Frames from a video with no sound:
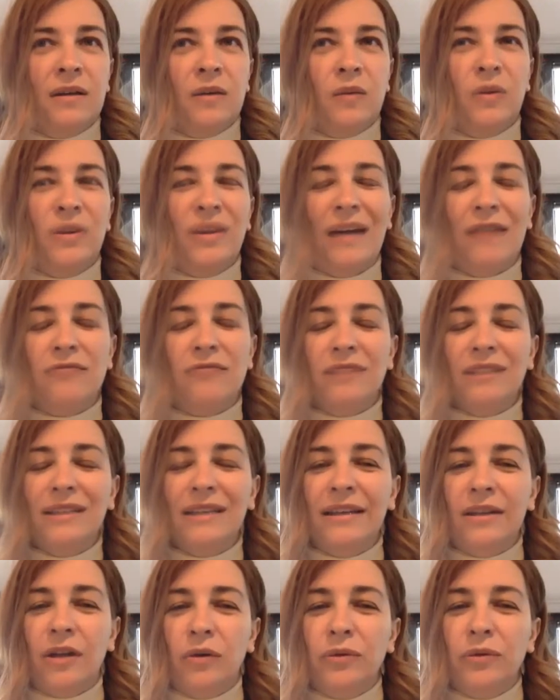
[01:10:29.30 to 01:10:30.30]
without really
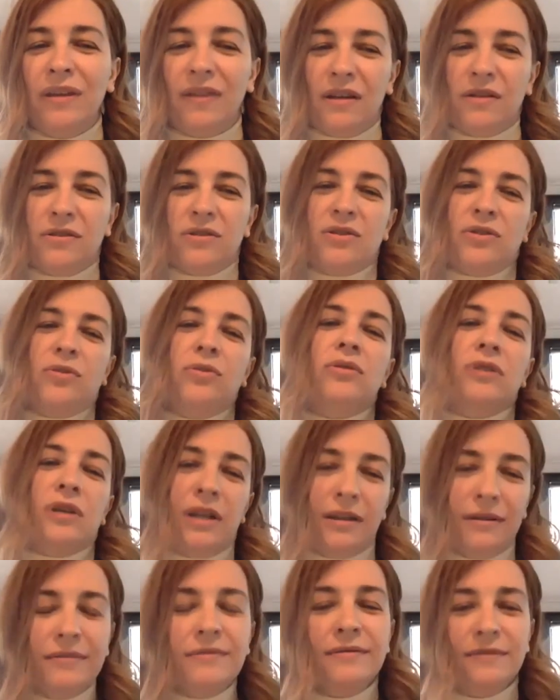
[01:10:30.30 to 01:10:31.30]
knowing their
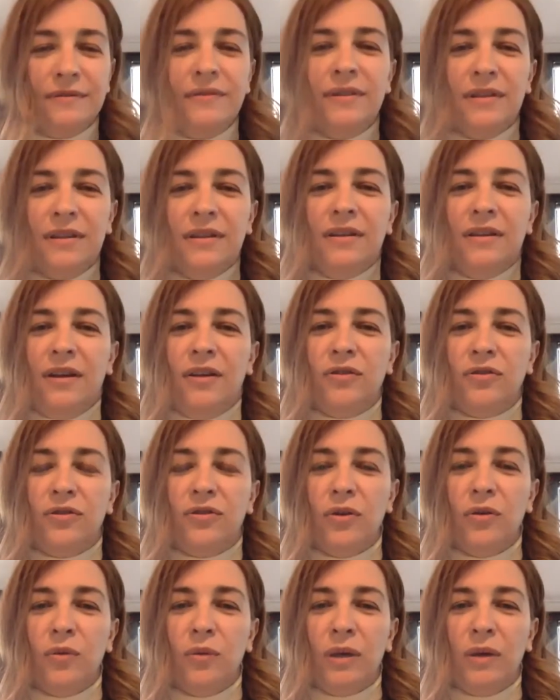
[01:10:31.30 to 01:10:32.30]
story. And
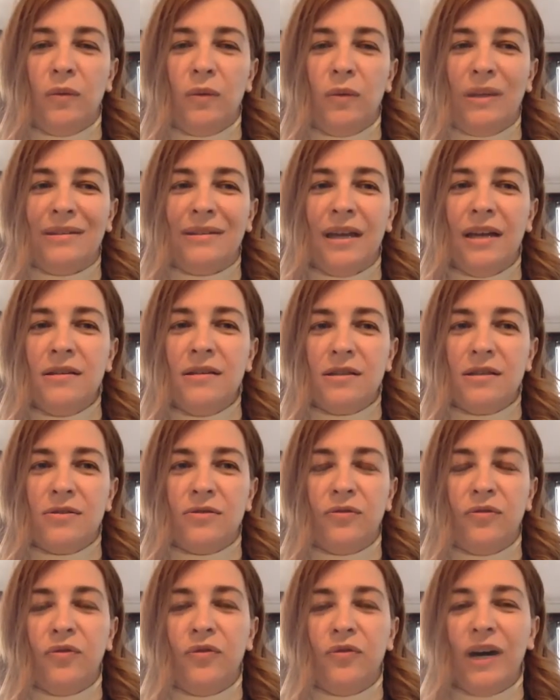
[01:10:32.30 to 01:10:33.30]
so we tend
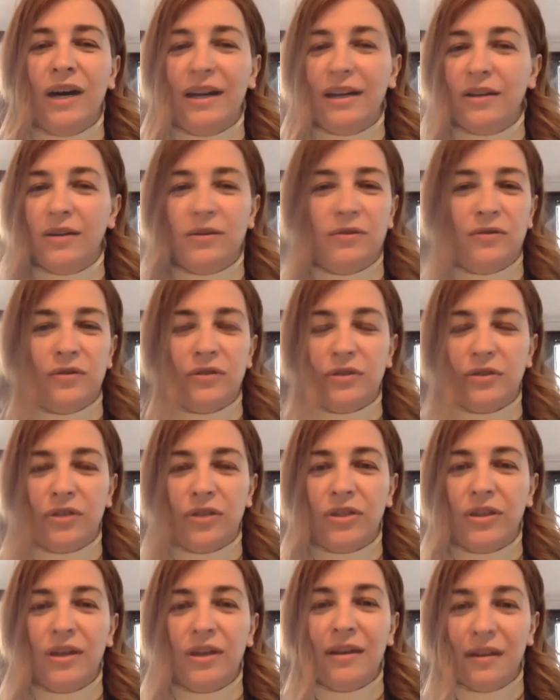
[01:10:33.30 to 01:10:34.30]
to fight over
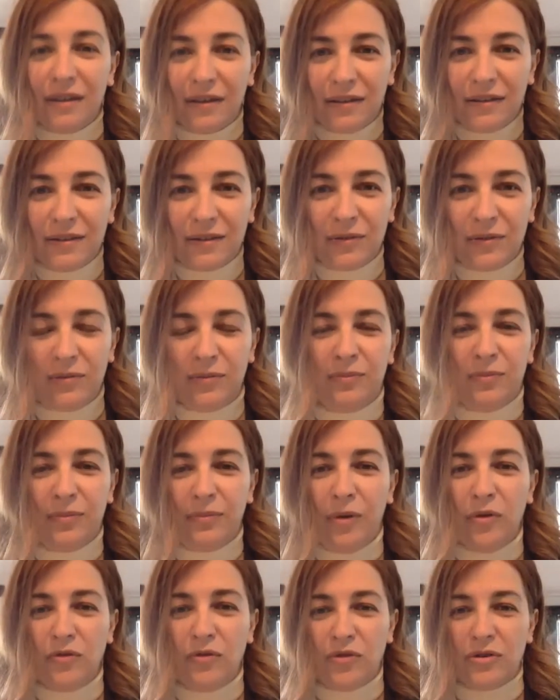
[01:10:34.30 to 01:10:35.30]
things,
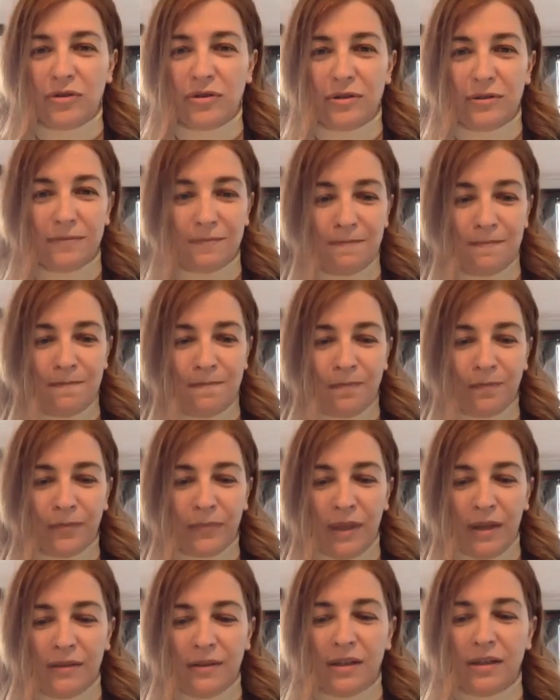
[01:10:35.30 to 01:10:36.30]
over
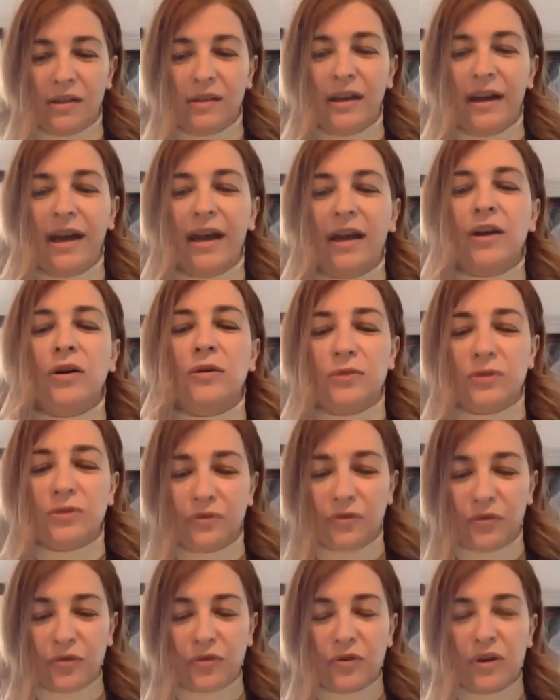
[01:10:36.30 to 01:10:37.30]
little echoes
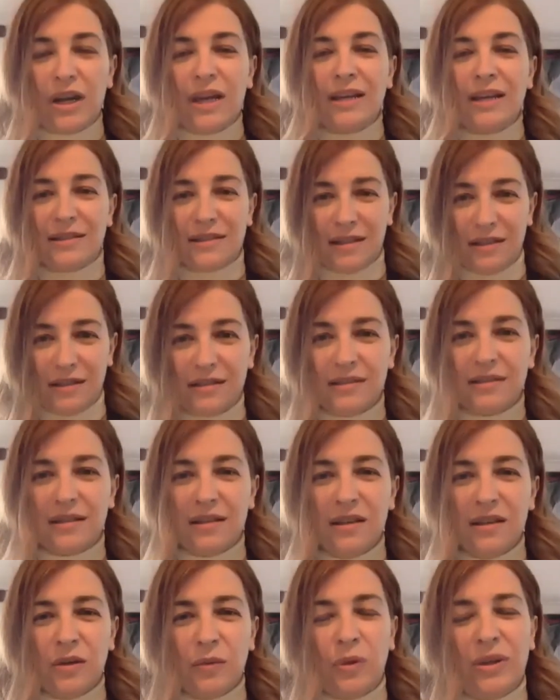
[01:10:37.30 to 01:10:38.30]
of
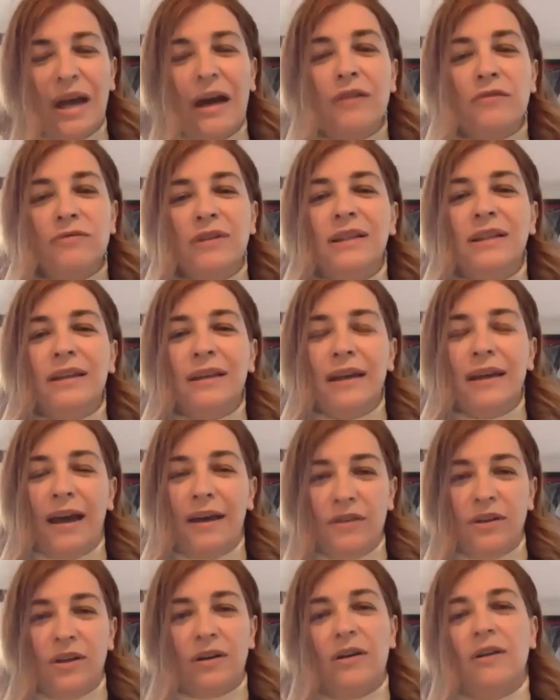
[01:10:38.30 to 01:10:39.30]
phrases without really
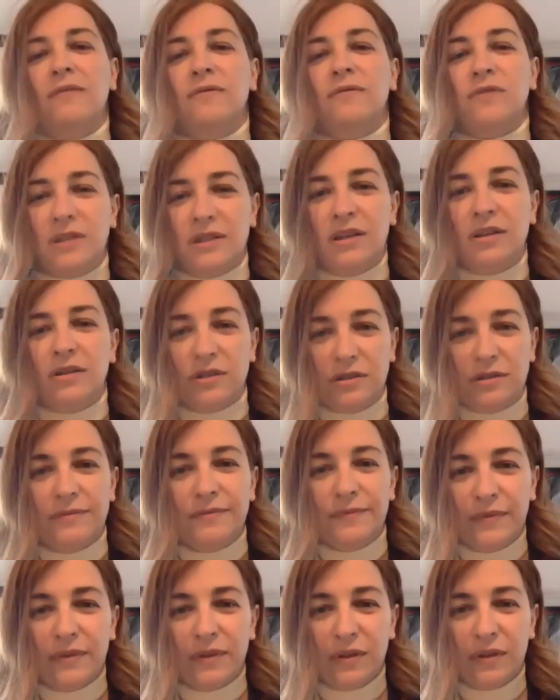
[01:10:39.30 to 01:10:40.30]
having a conversation.
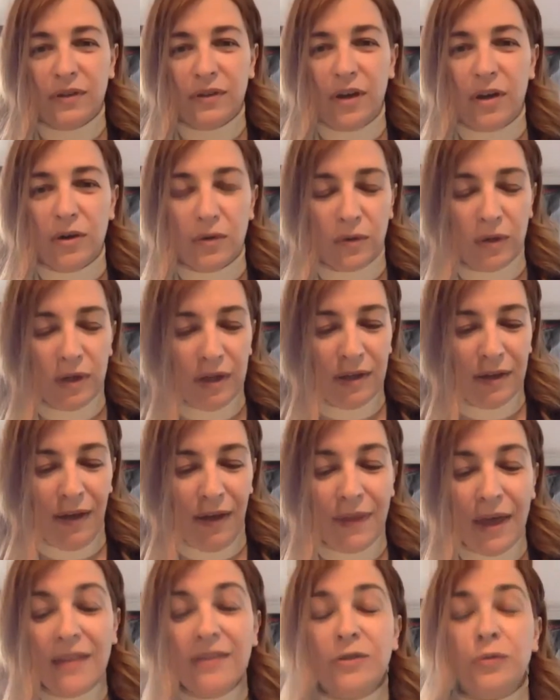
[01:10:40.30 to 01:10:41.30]
So,
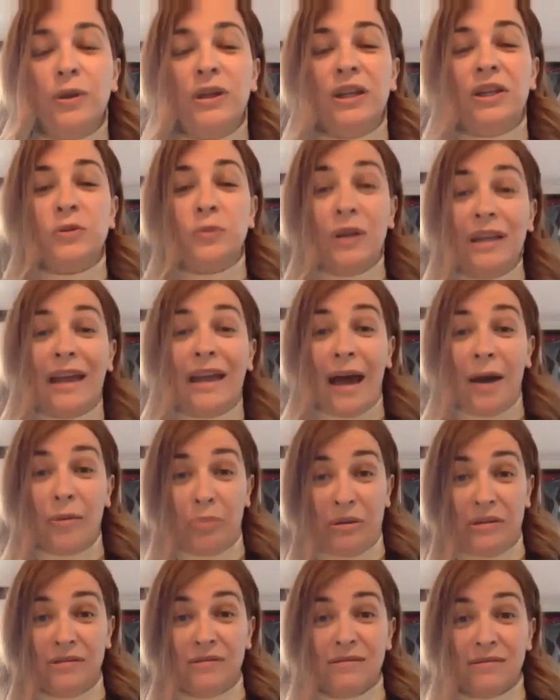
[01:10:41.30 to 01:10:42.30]
and then 2020
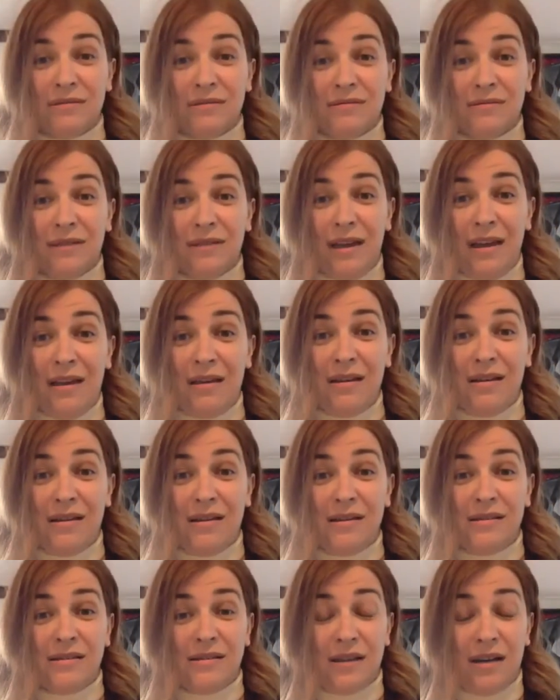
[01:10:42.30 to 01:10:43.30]
happened.
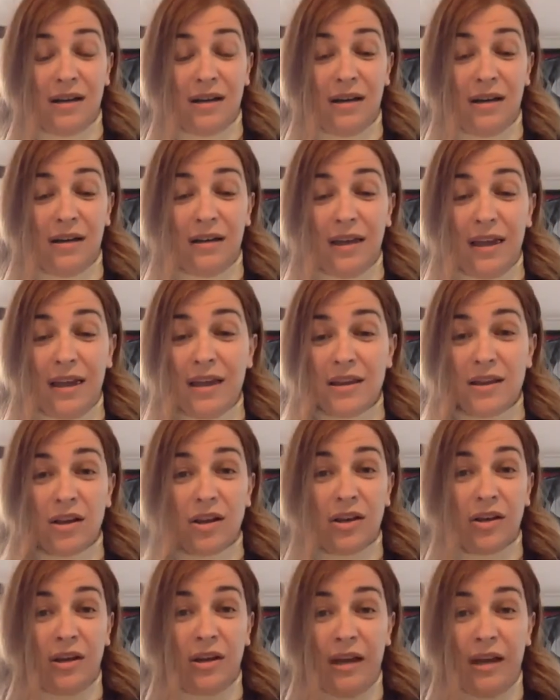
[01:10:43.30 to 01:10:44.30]
And it
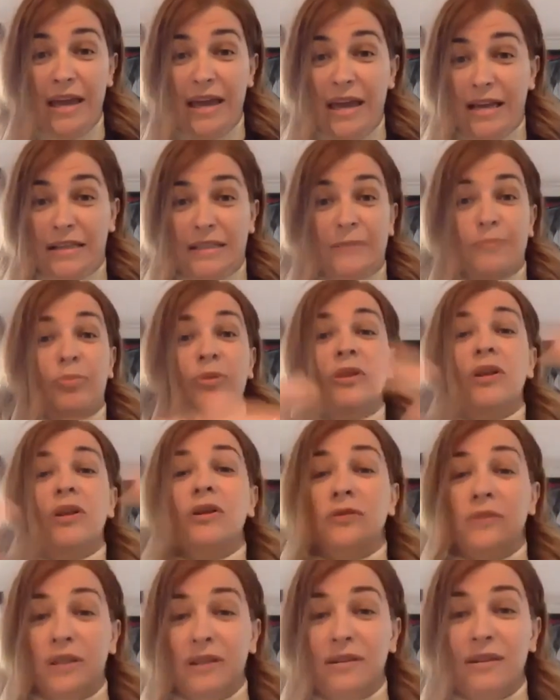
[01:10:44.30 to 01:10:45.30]

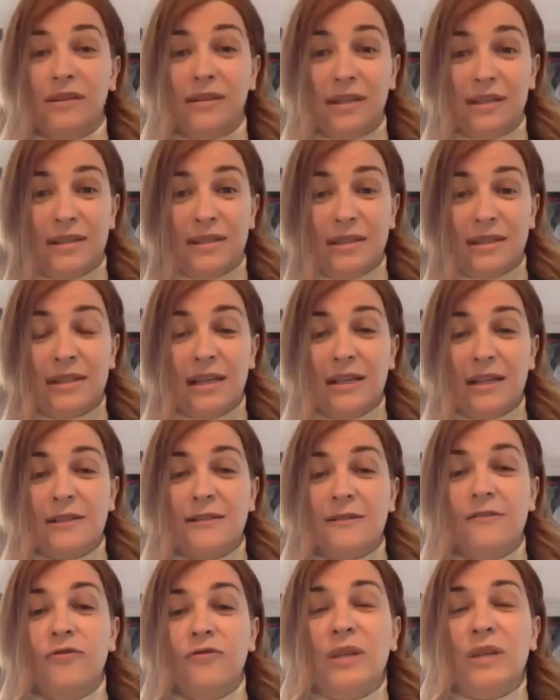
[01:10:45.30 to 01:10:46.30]
exploded, this
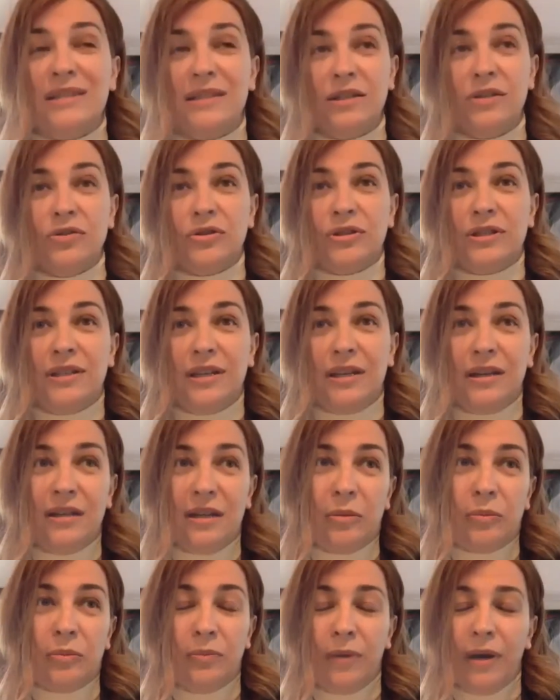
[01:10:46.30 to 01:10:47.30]
sense of
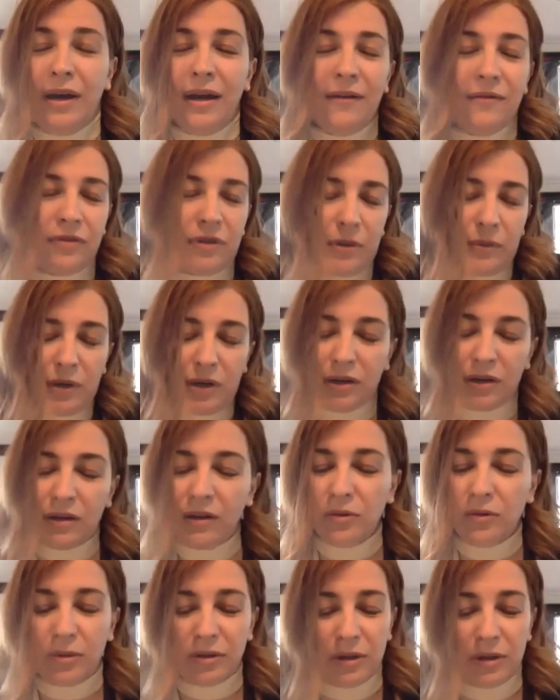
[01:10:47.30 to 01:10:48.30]
misunderstanding, everywhere,
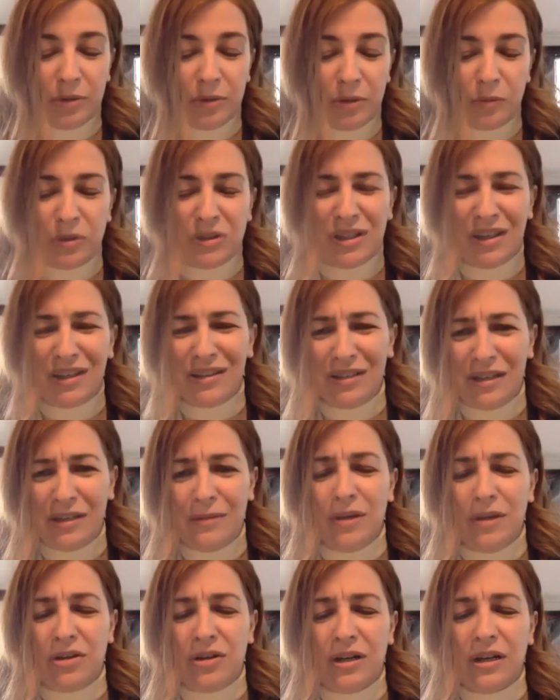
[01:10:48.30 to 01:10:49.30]
globally, but particularly in
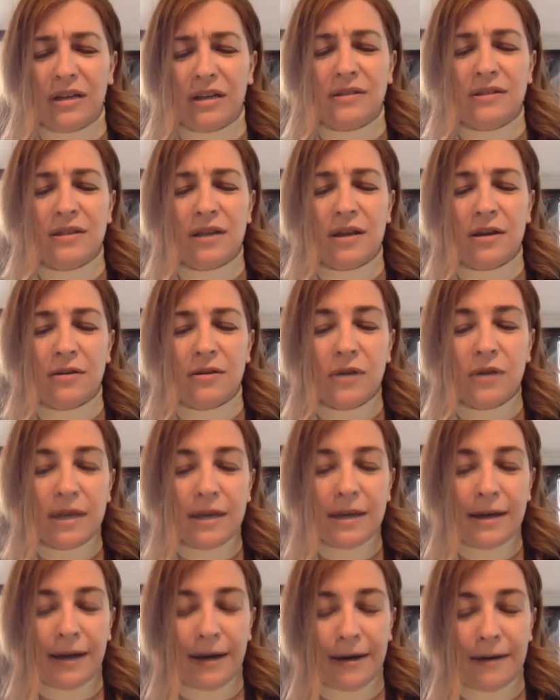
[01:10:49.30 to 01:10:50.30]
America. So
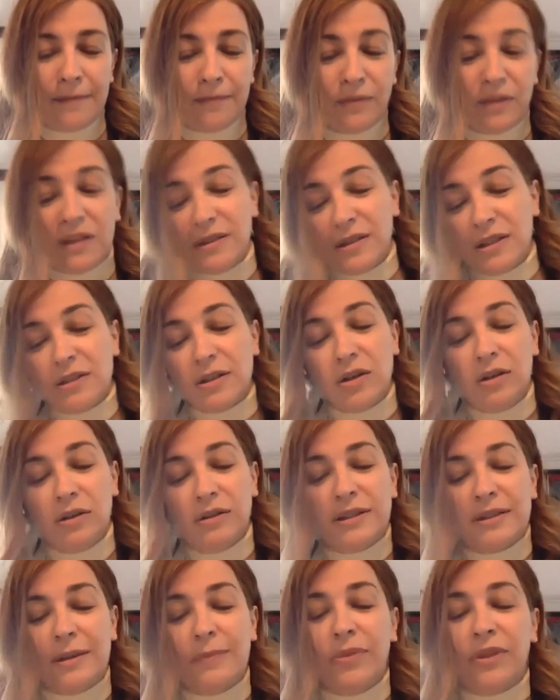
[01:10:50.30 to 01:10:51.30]
this is
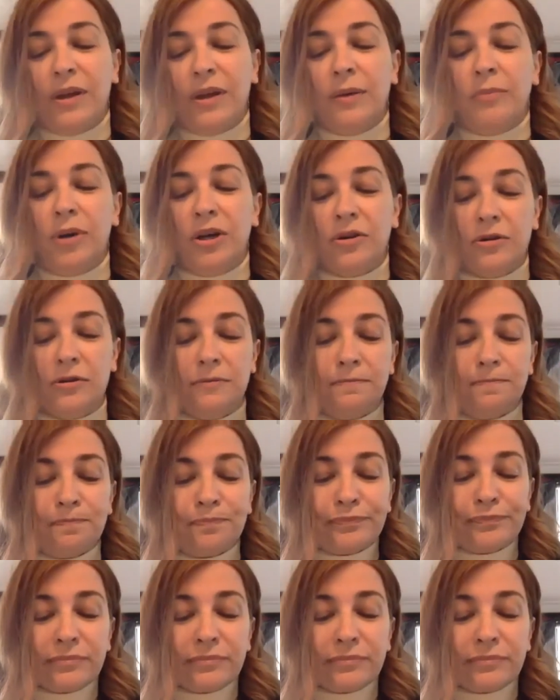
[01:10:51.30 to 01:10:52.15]
called Something Better.